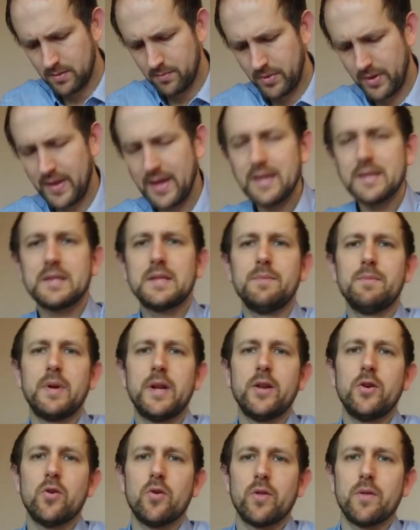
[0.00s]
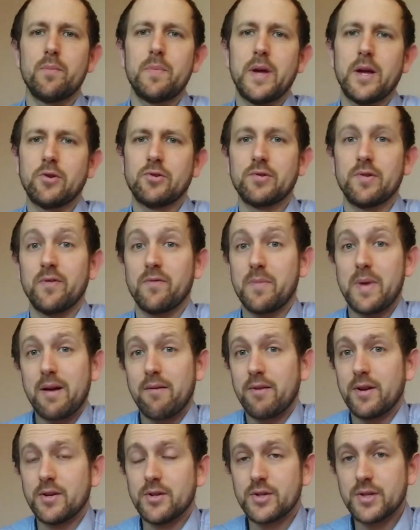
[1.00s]
But that's simply not the picture of
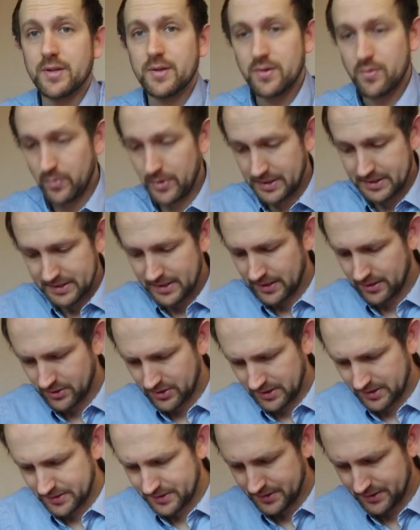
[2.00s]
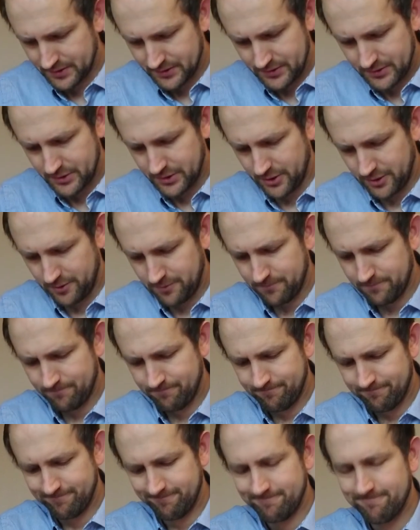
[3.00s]
marriage we see in Genesis 2.
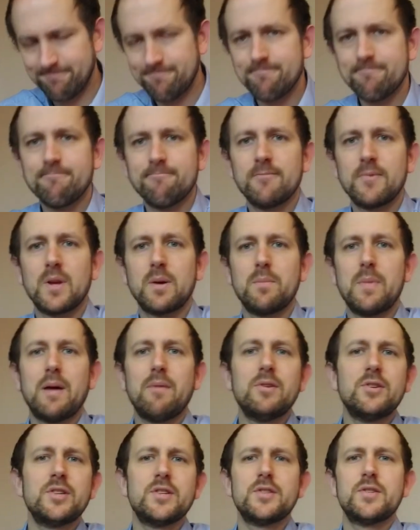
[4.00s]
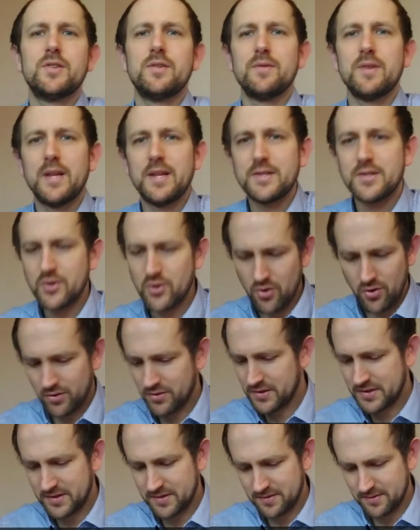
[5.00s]
Marriage is
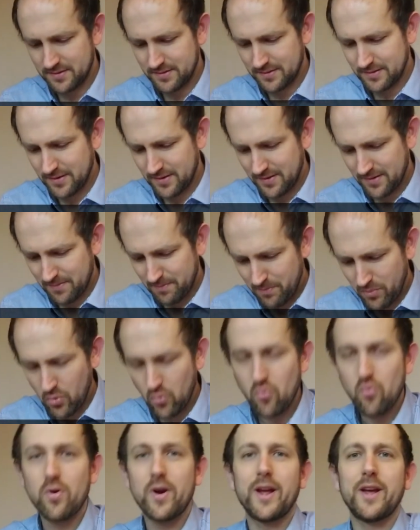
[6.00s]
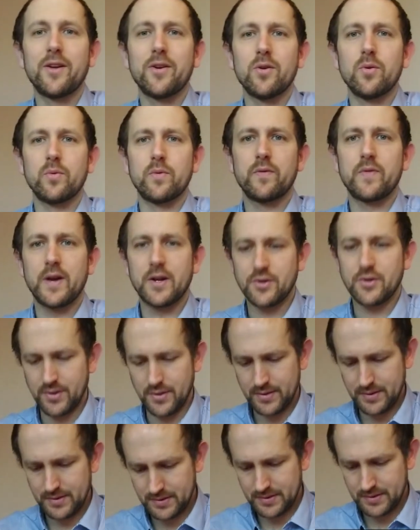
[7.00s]
not boring and old
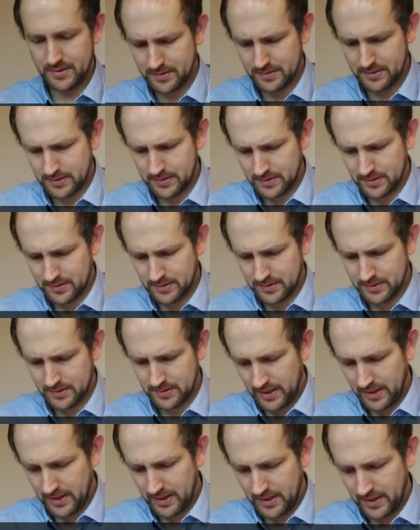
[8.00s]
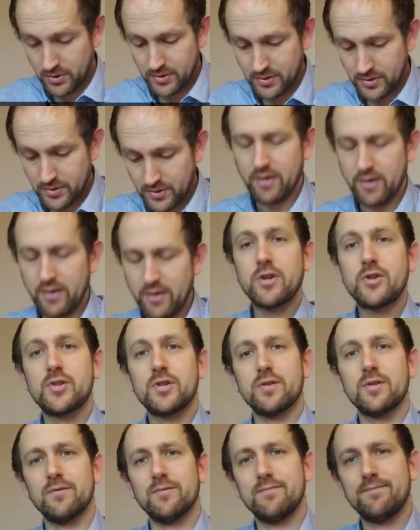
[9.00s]
fashioned, it's beautifully
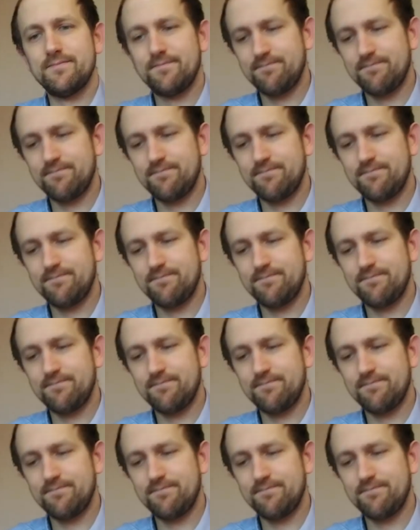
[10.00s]
original.